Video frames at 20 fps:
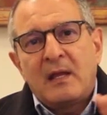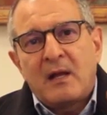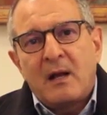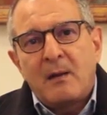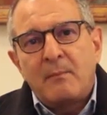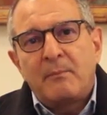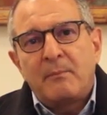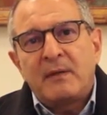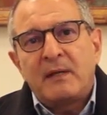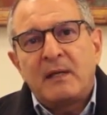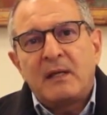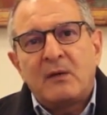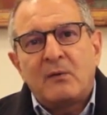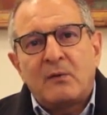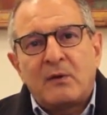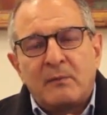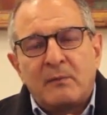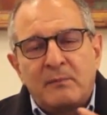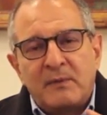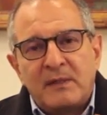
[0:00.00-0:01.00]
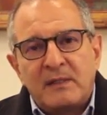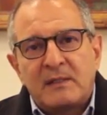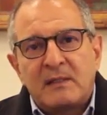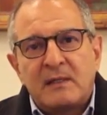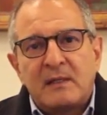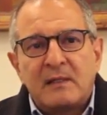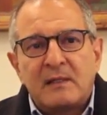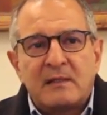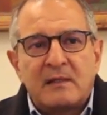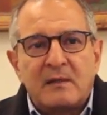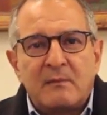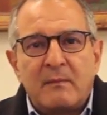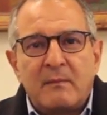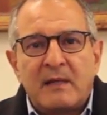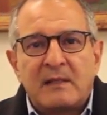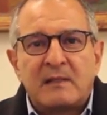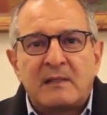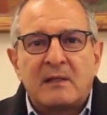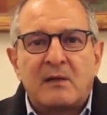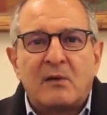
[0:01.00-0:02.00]
company or a business in
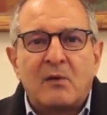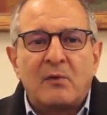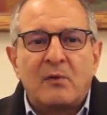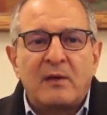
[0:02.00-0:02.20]
Mexico.